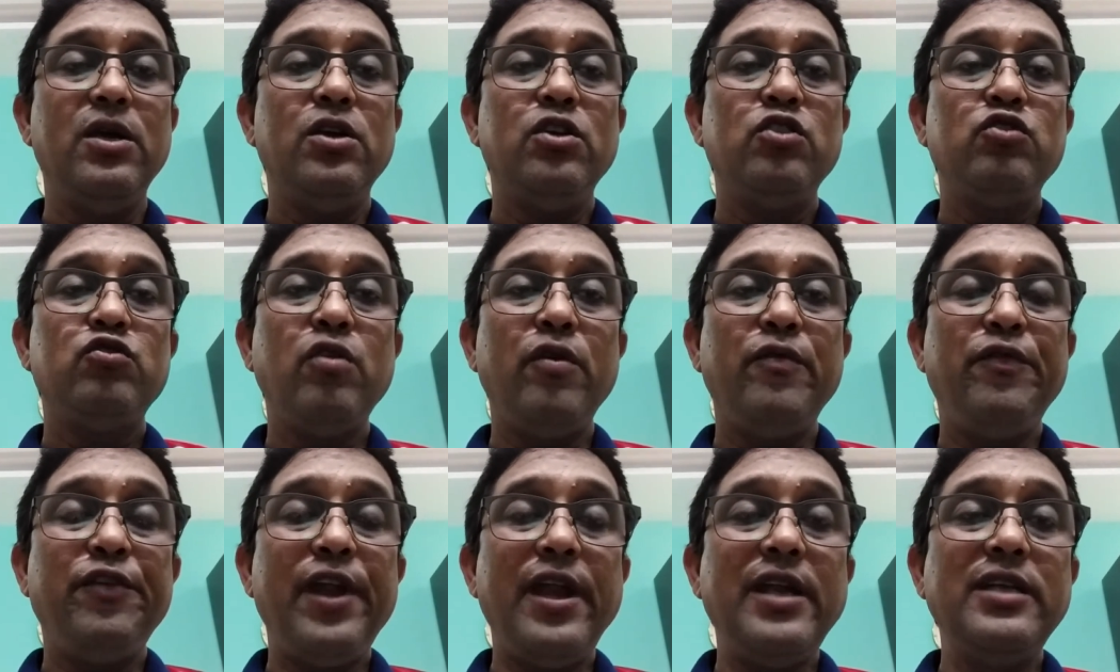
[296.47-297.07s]

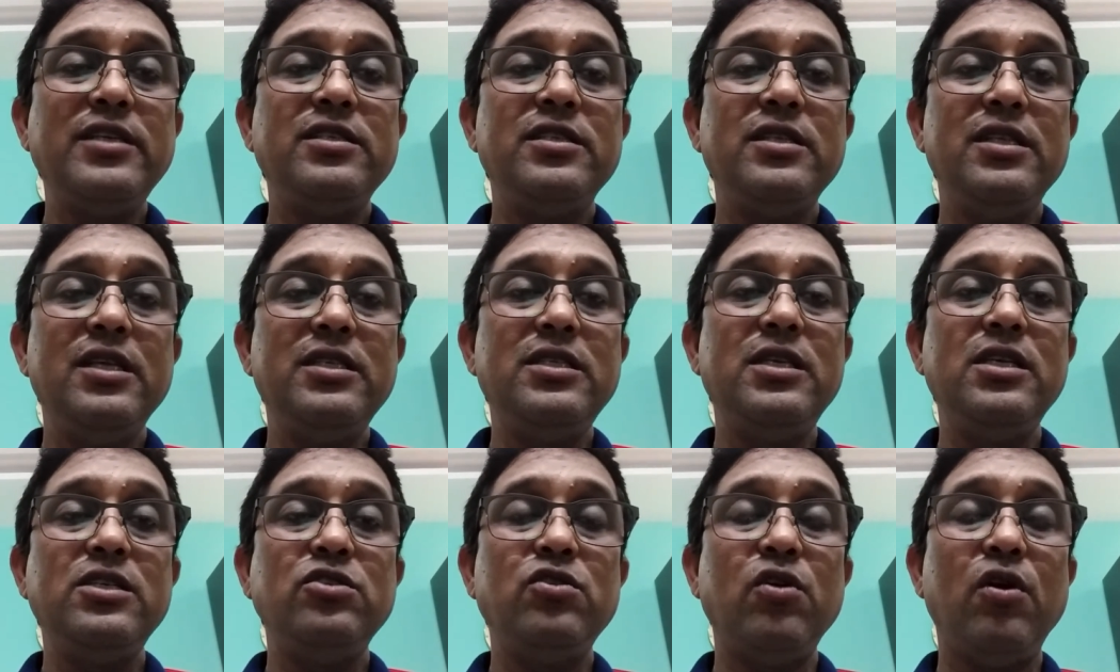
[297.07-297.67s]
So friends,
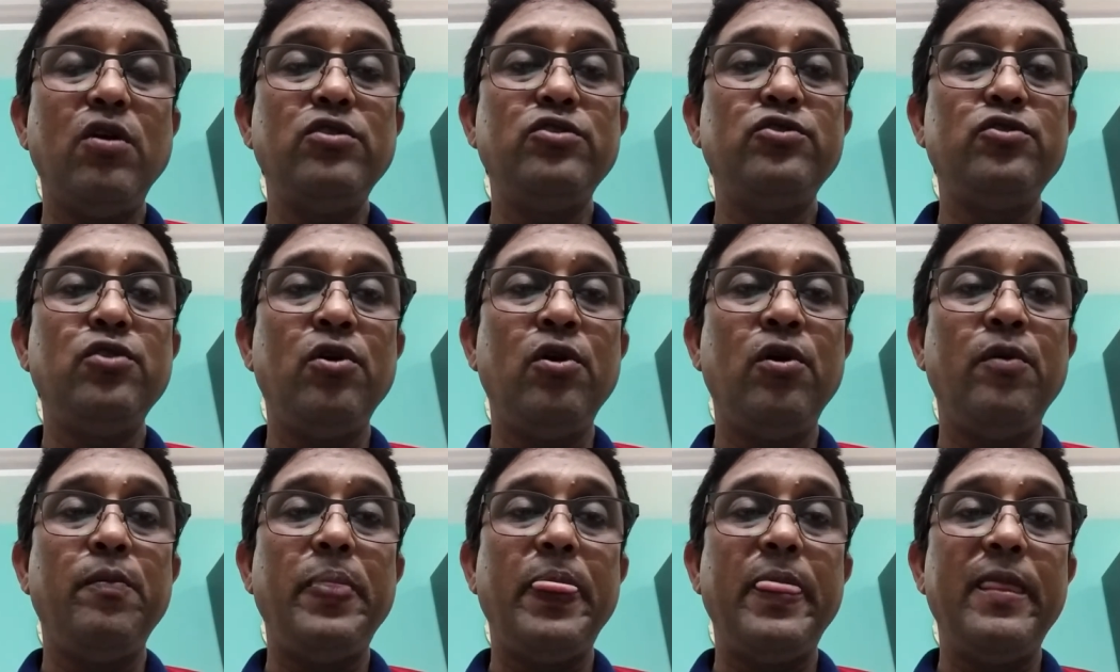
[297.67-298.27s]
this is
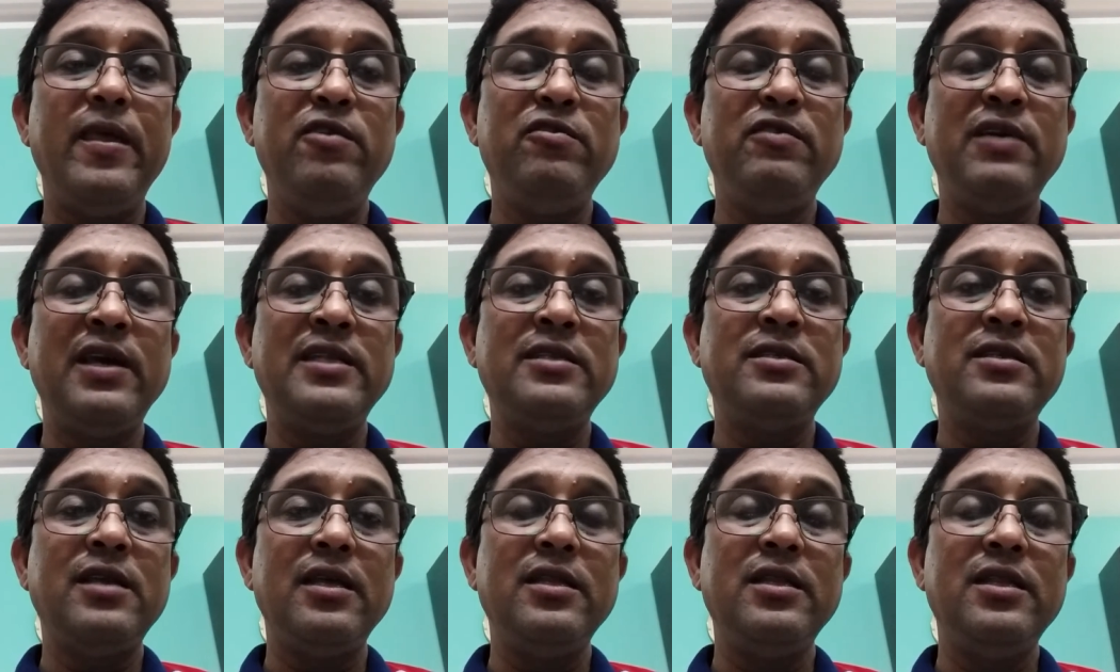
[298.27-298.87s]
also, you
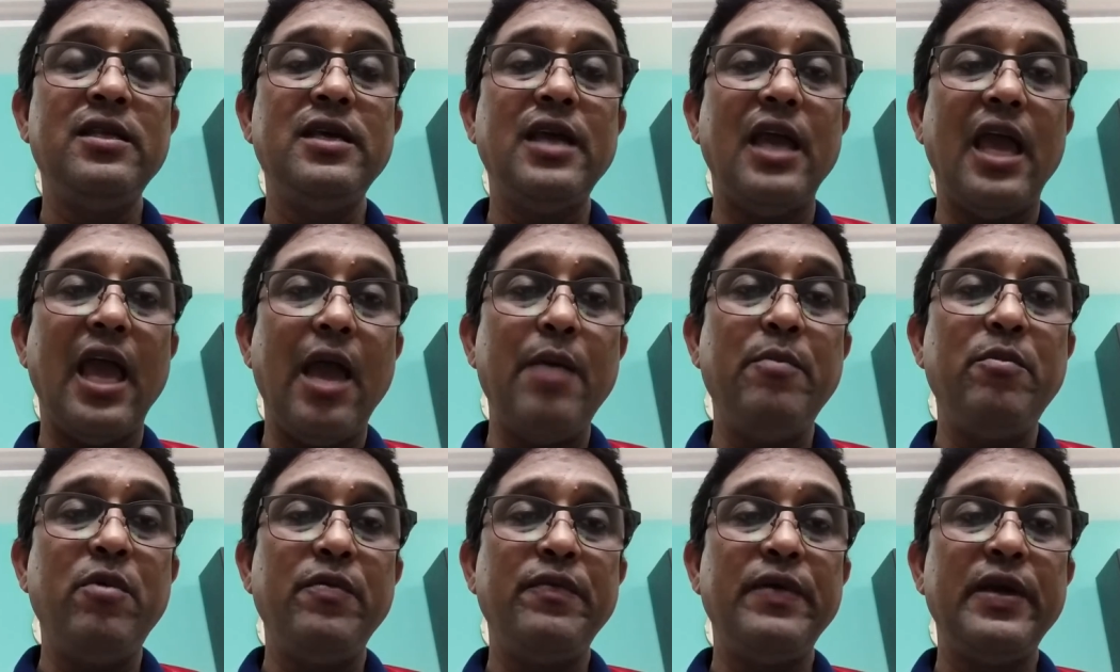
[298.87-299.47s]
can say, the
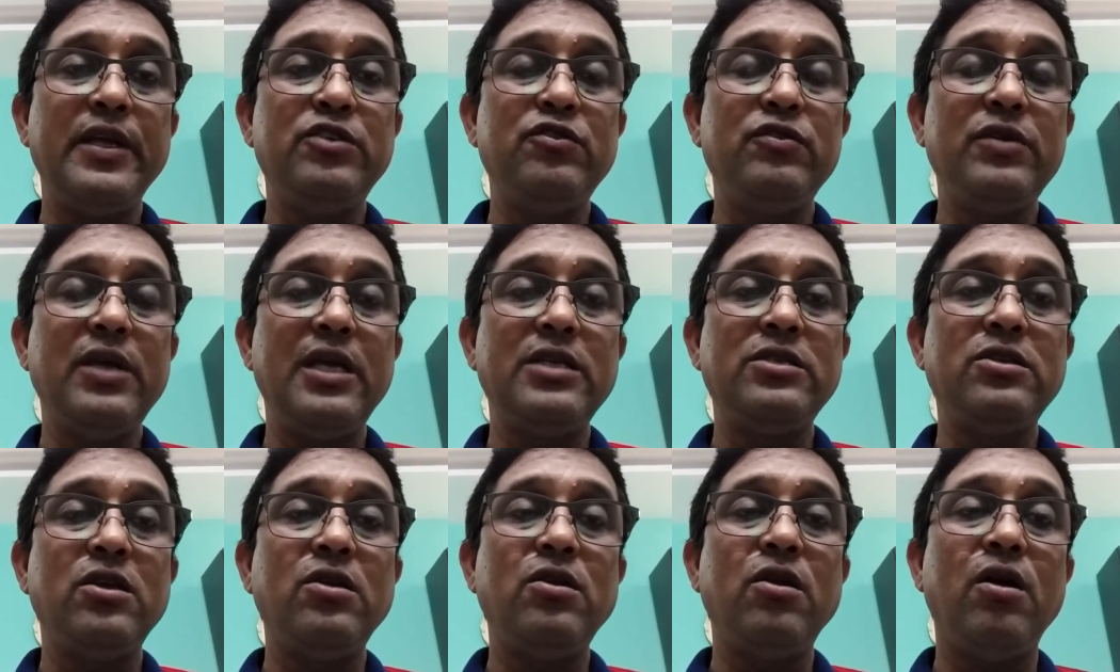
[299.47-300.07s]
aim of
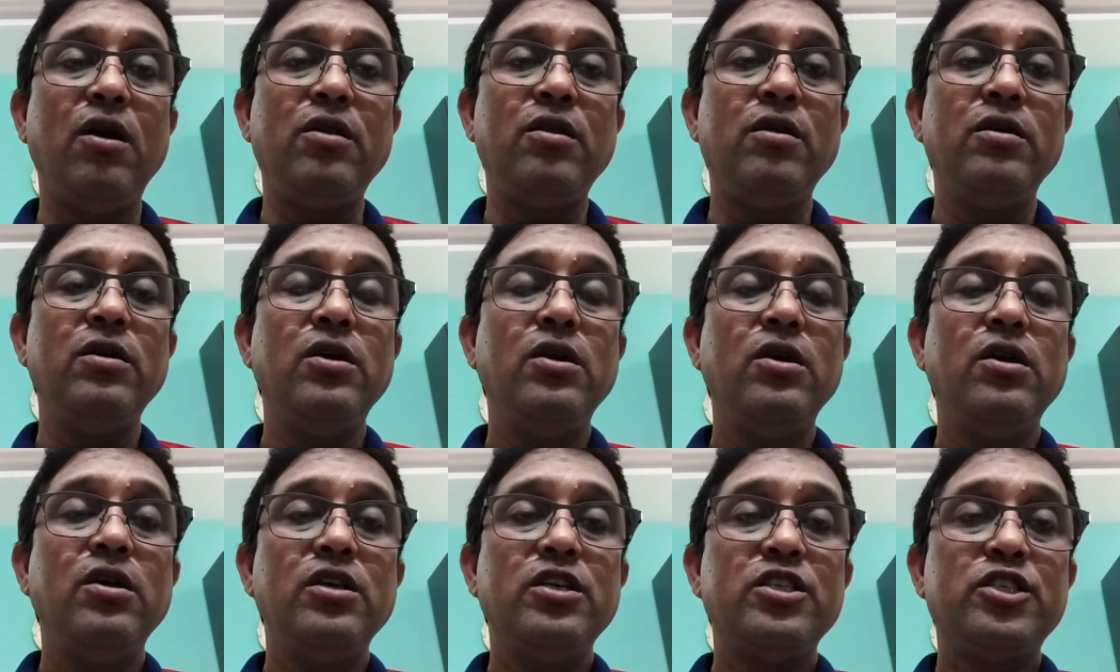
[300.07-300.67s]
education, or
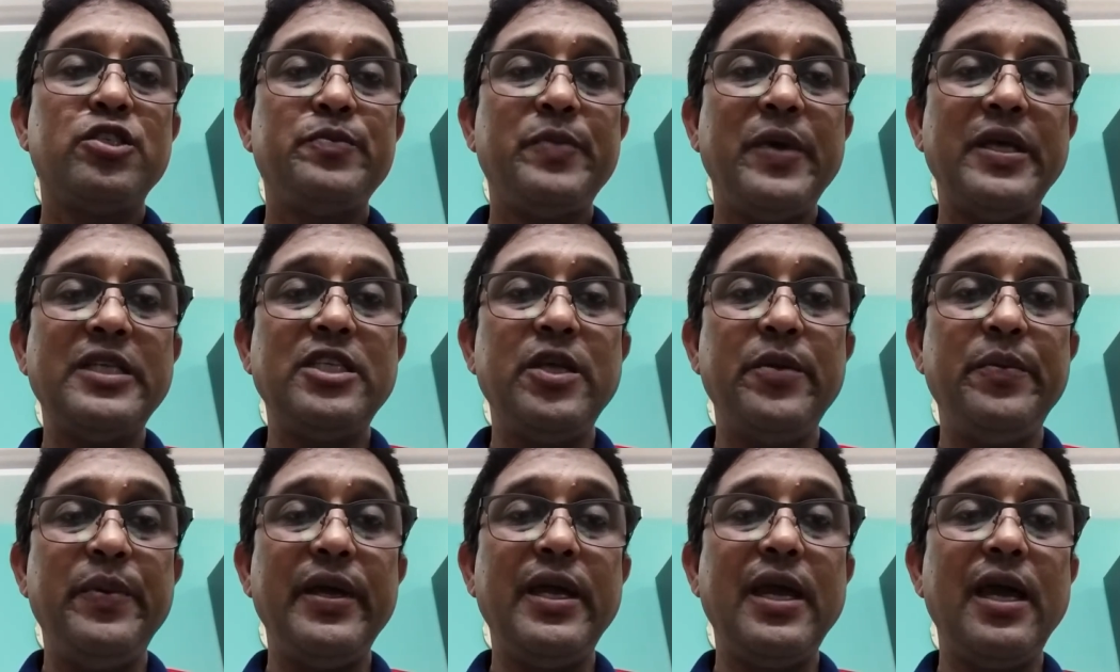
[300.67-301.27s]

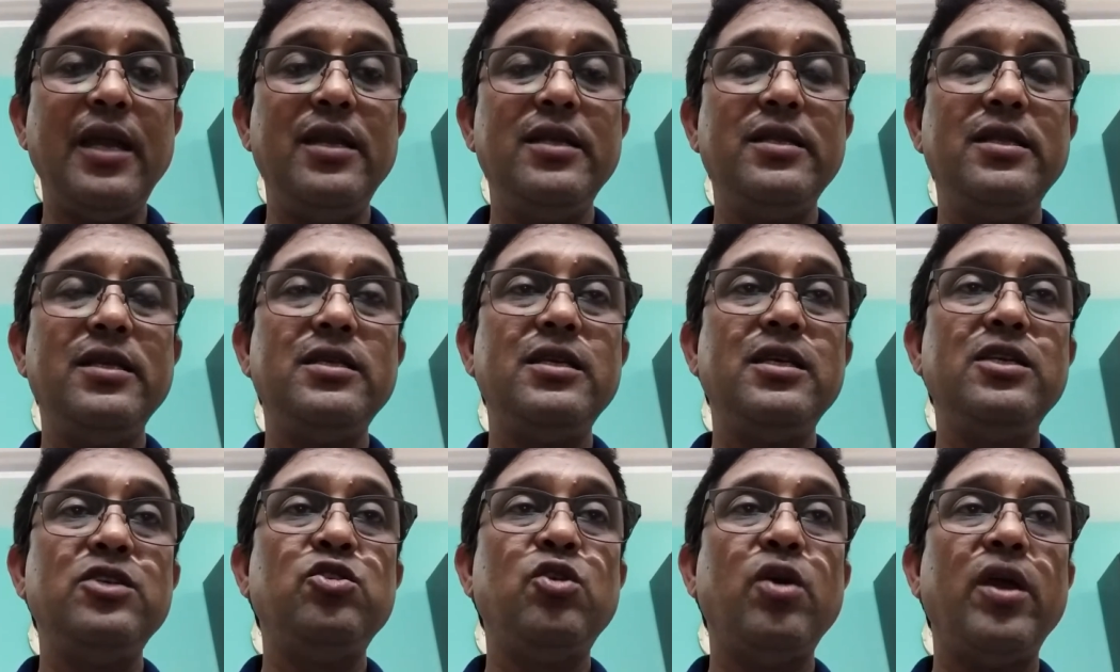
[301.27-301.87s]
specifically
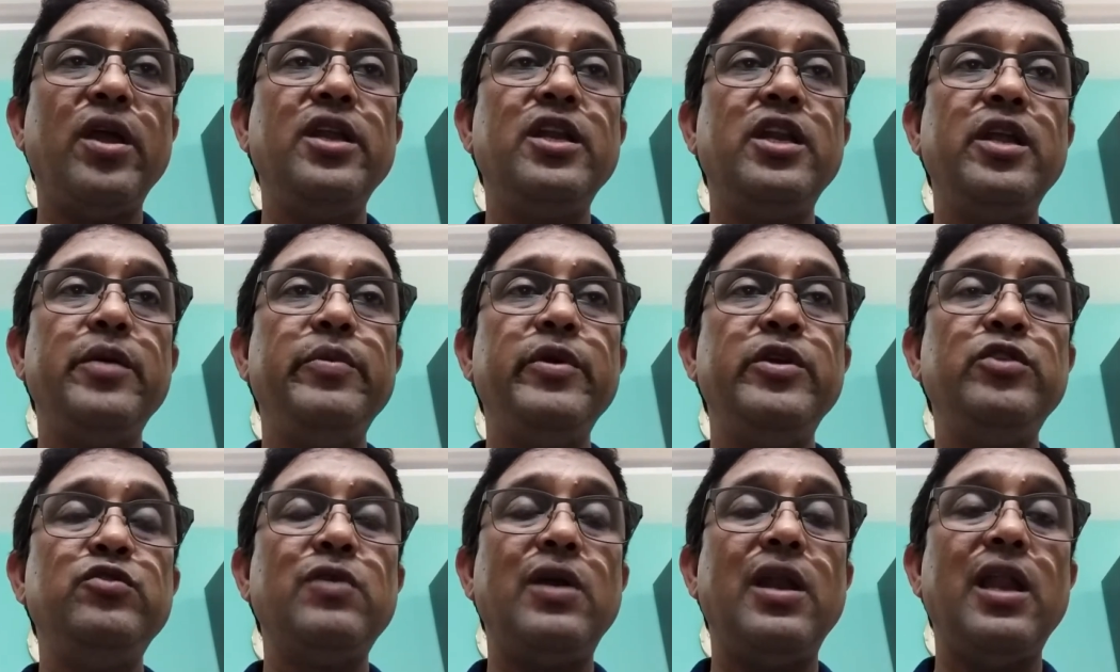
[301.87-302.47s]
this is the
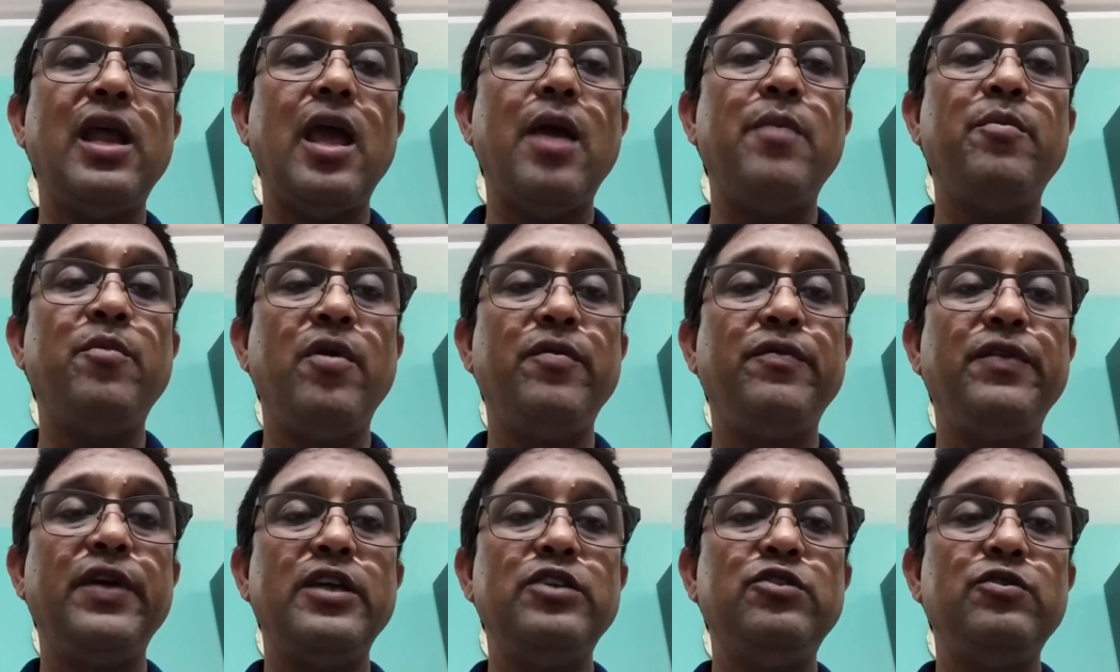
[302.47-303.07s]
individual aim
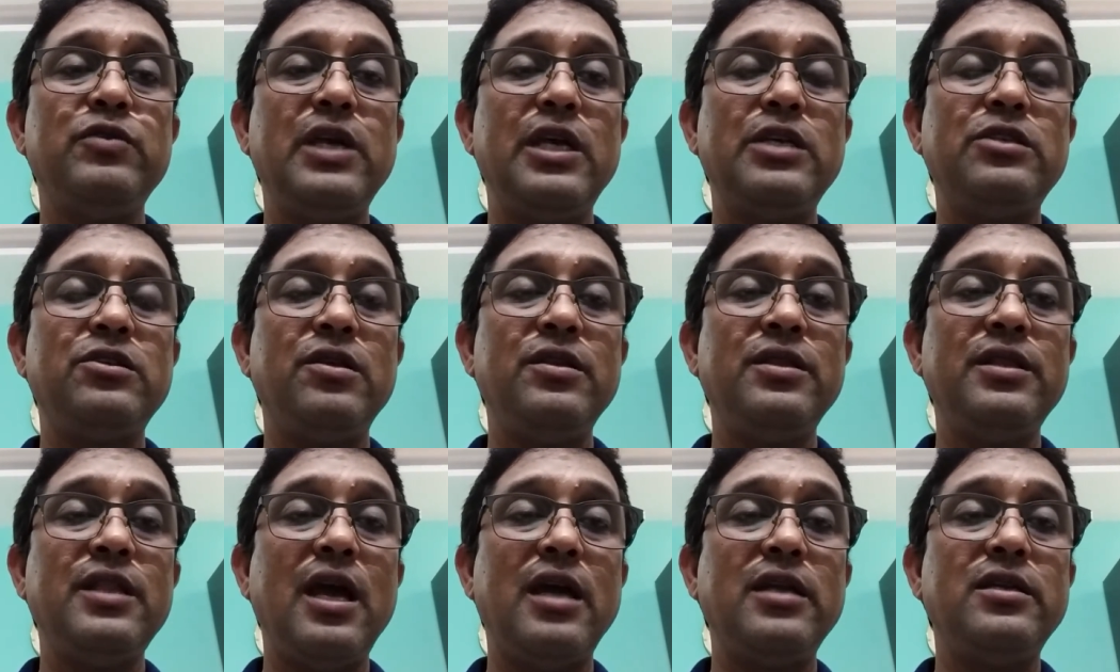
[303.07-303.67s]
of
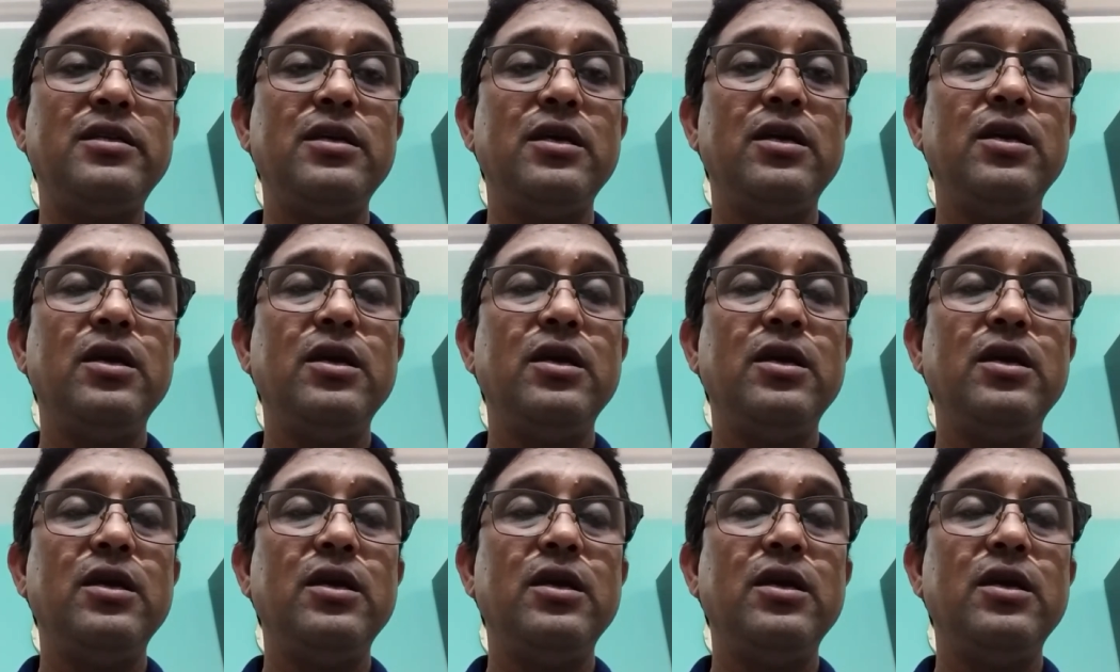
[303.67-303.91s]
education, that